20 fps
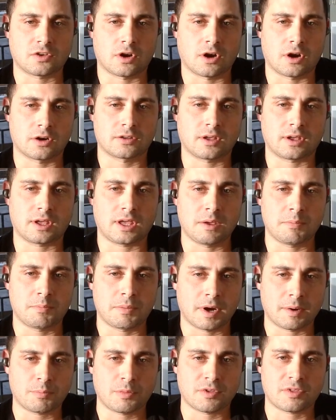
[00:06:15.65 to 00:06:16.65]
hard to
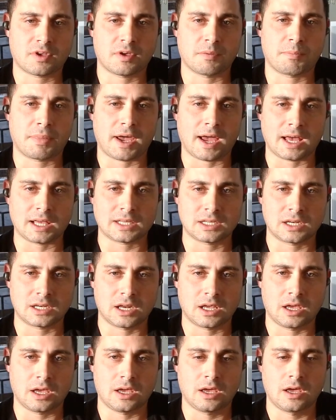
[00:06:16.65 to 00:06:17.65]
keep up with
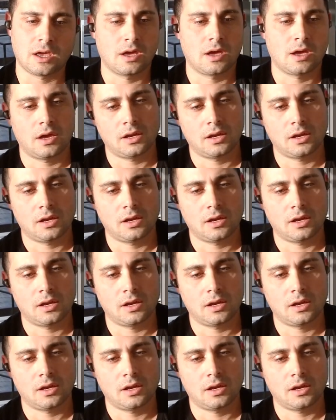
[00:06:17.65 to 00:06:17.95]
capacity,